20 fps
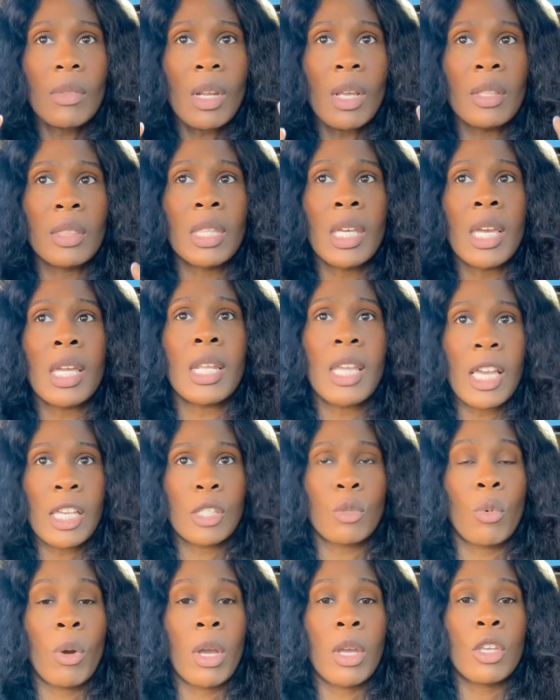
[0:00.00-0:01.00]
then
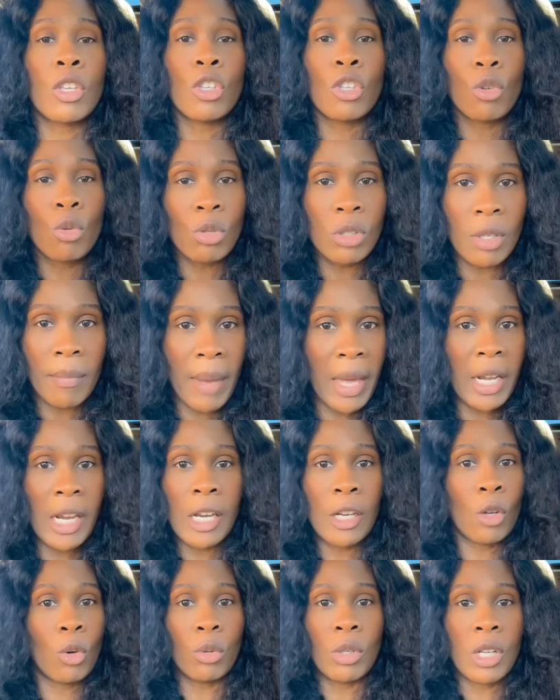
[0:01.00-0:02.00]
guess what? You somebody
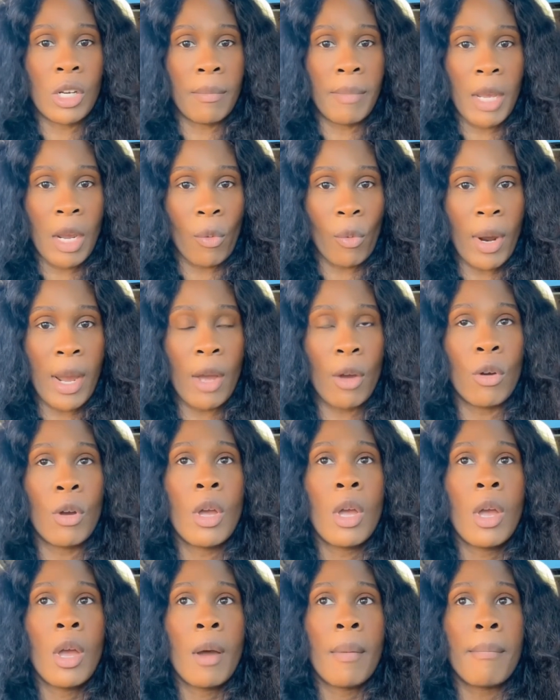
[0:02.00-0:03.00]
that don't need to be around
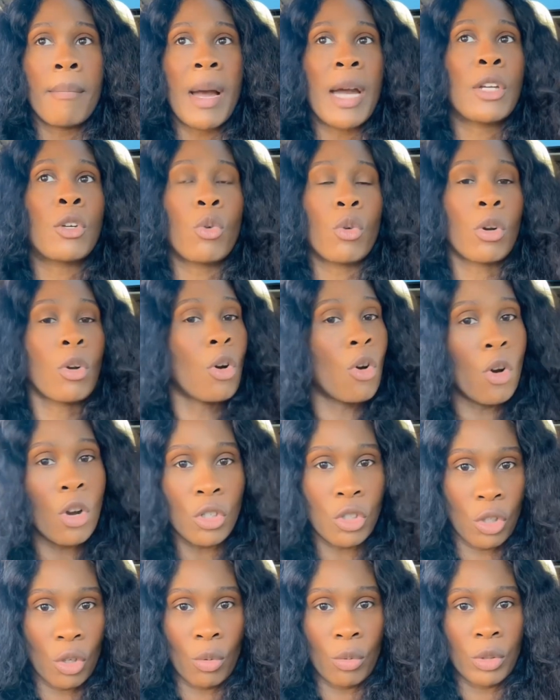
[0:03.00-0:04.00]
my daughter
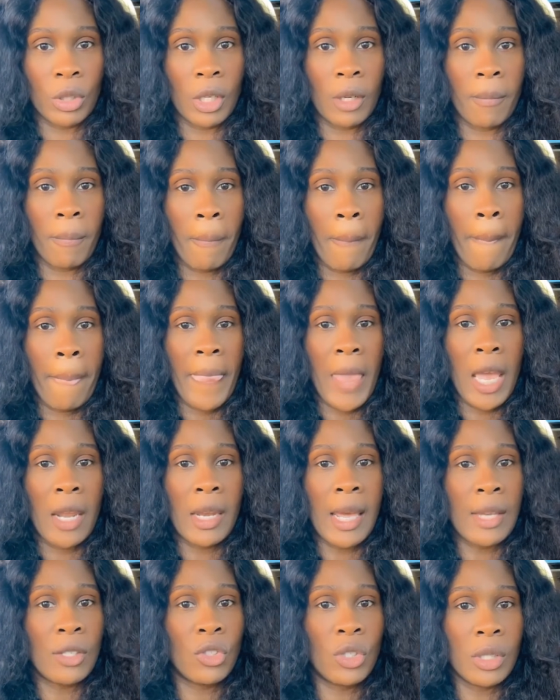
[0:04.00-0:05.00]
or Chosen.
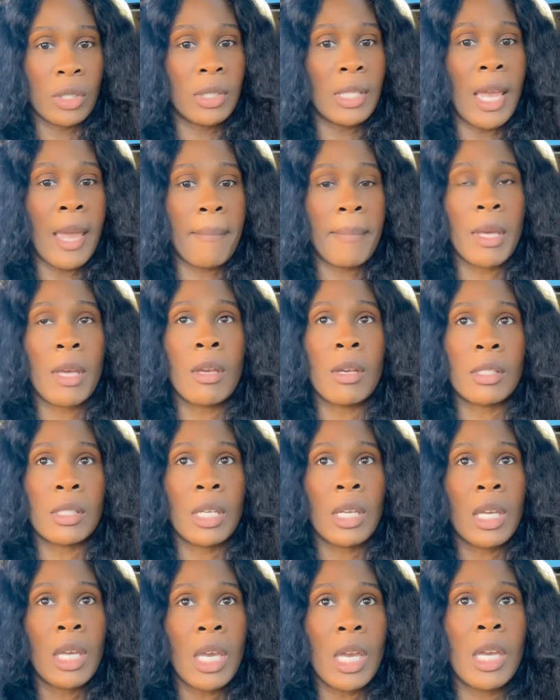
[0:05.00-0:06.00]
And that's just that,
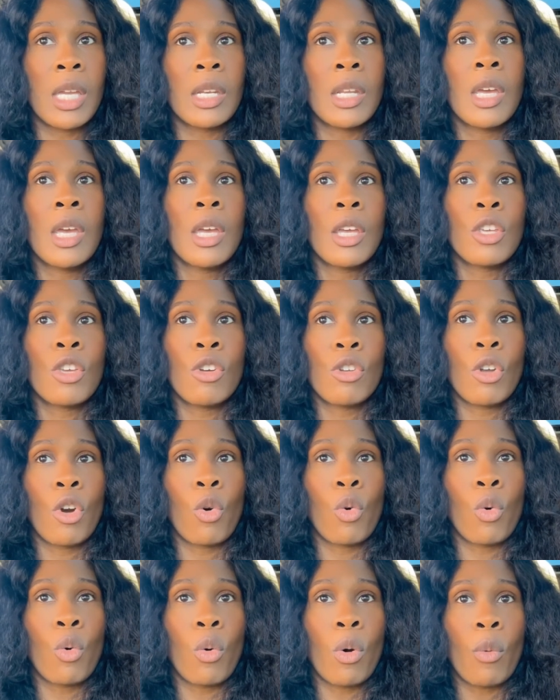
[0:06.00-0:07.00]
because again,
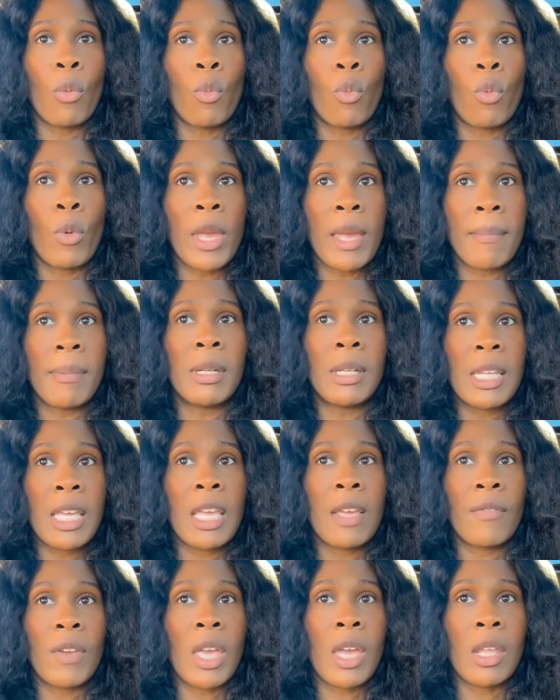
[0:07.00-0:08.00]
we
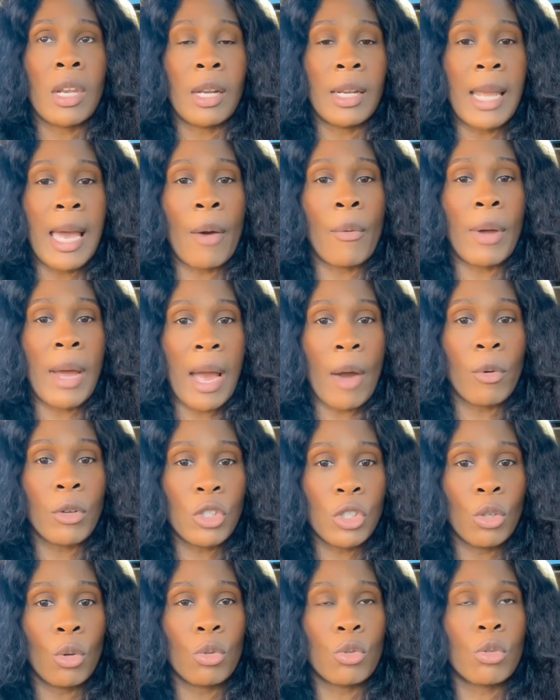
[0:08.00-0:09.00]
believe in allowing our
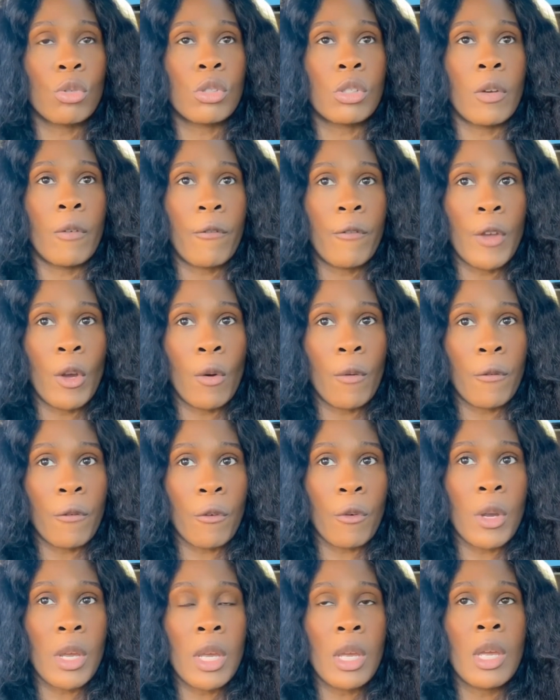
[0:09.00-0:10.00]
children to feel
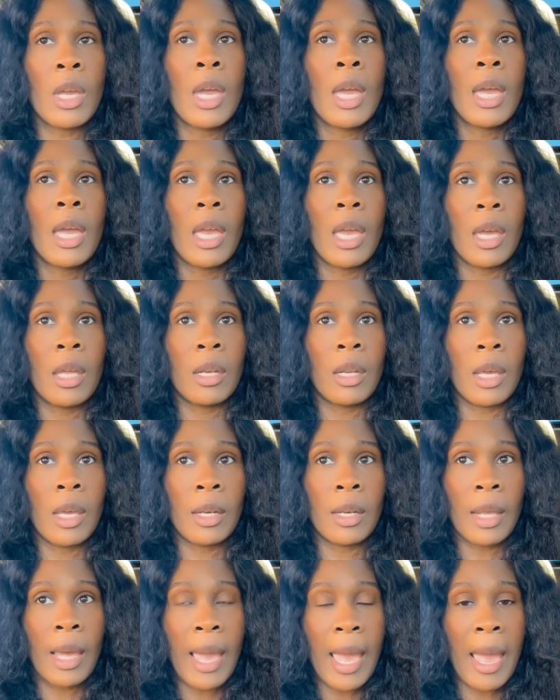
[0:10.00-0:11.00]
free
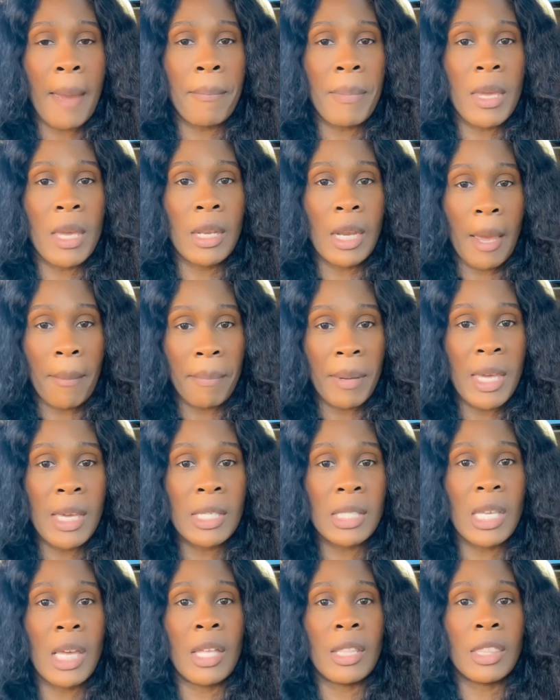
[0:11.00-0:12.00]
and happy and at
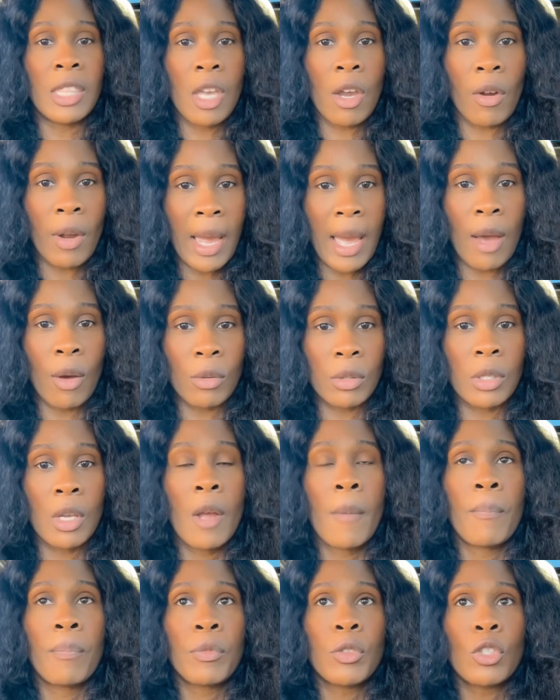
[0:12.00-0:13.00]
peace in their house.
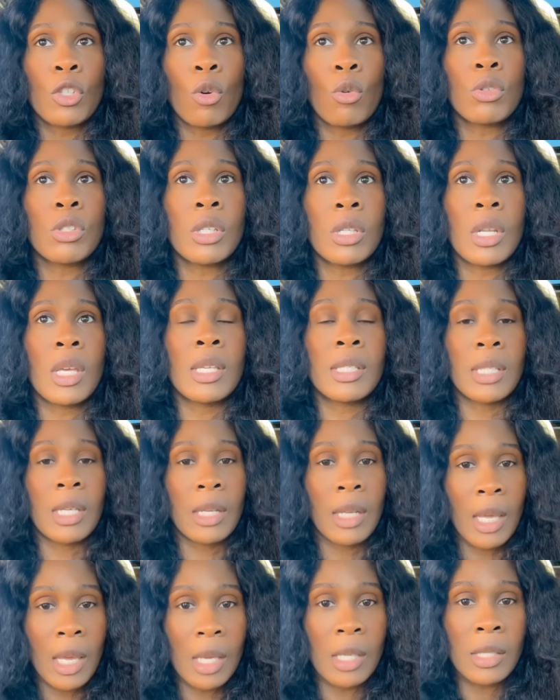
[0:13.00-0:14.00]
Chosen is
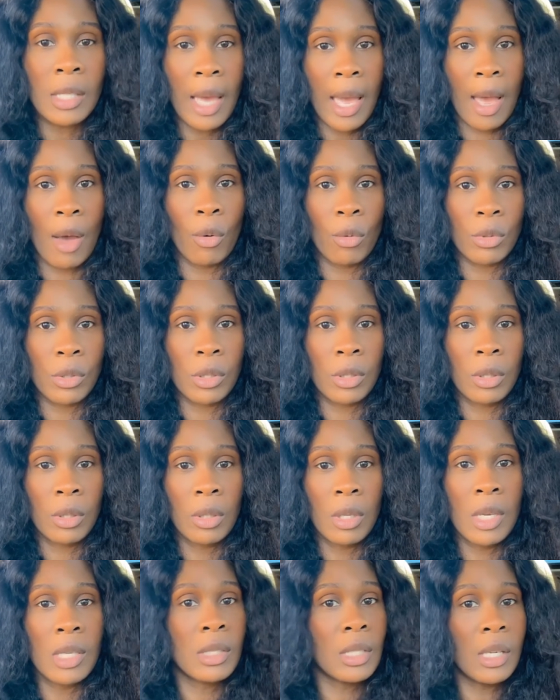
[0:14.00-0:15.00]
in his house.
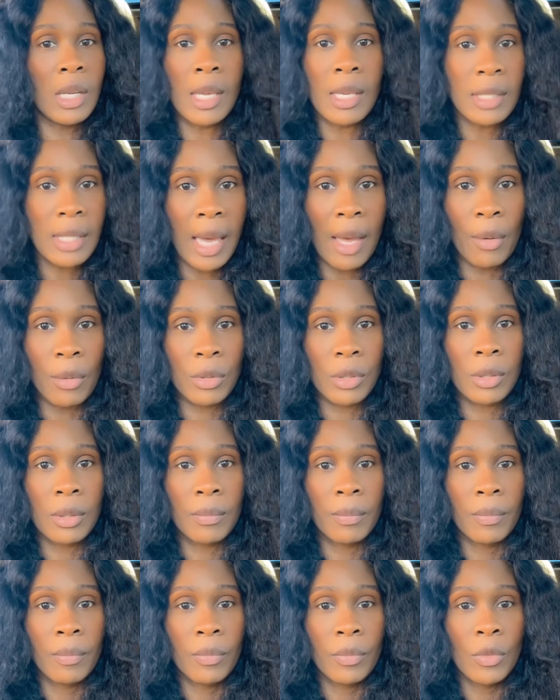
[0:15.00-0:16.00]
He's in his house,
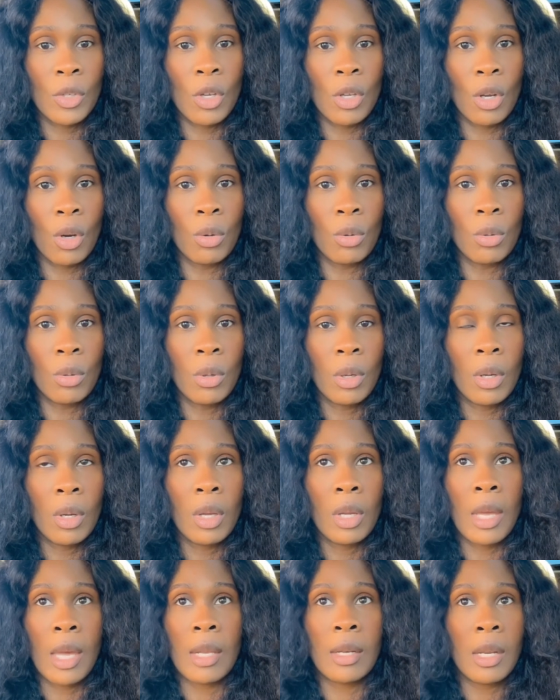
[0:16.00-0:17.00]

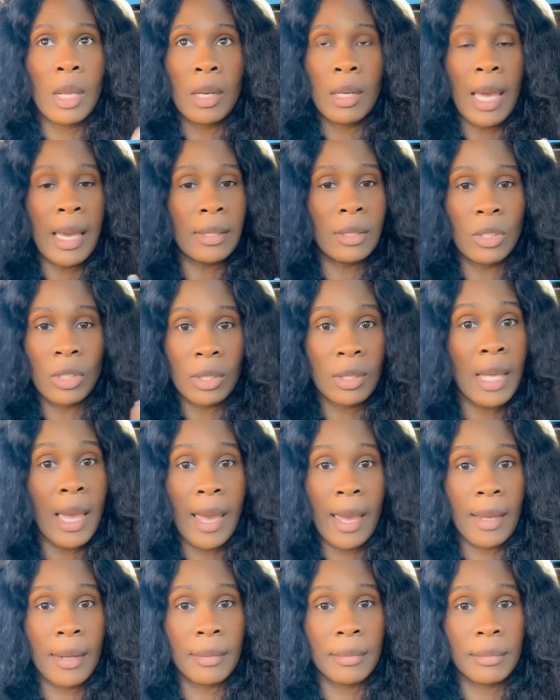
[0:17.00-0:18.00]
and that's just that.